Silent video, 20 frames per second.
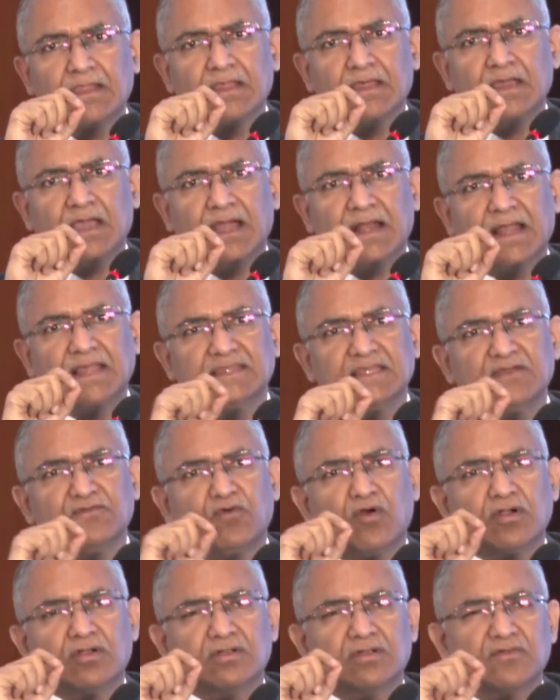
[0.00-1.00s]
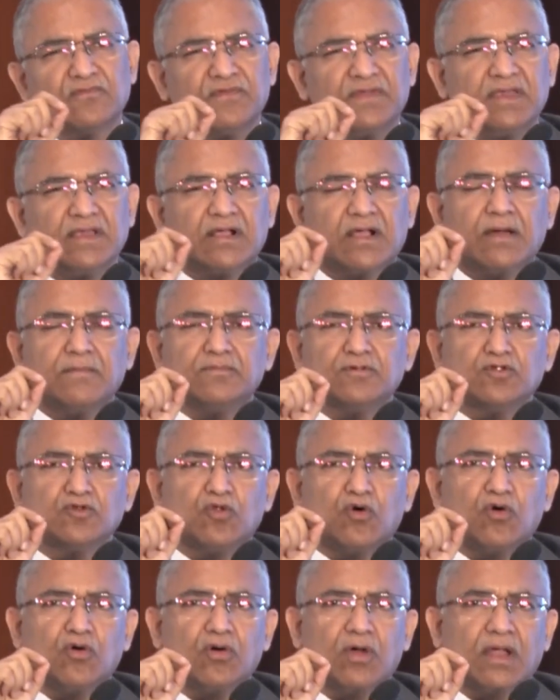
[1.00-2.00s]
And I think what we come to
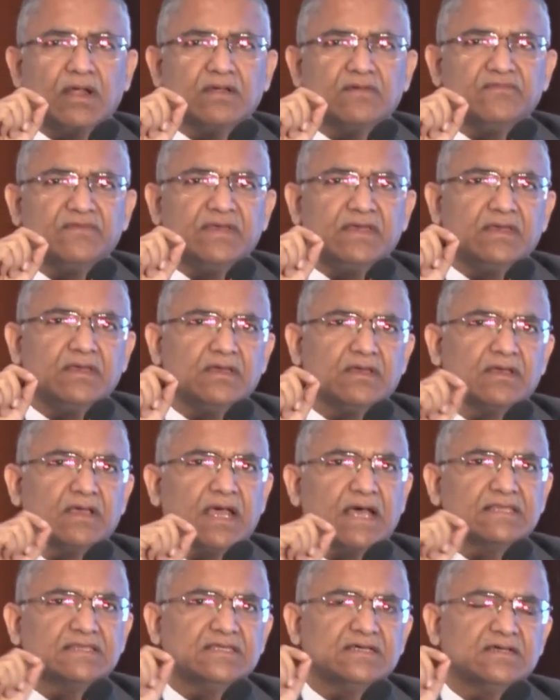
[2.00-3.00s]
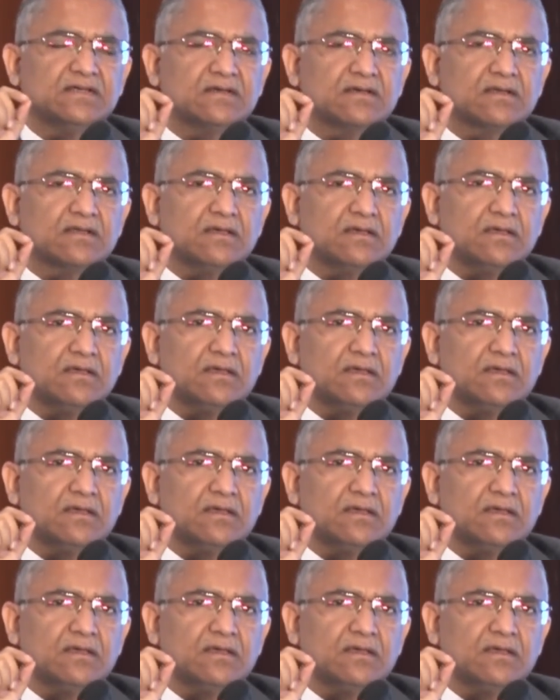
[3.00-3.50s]
know and we gather,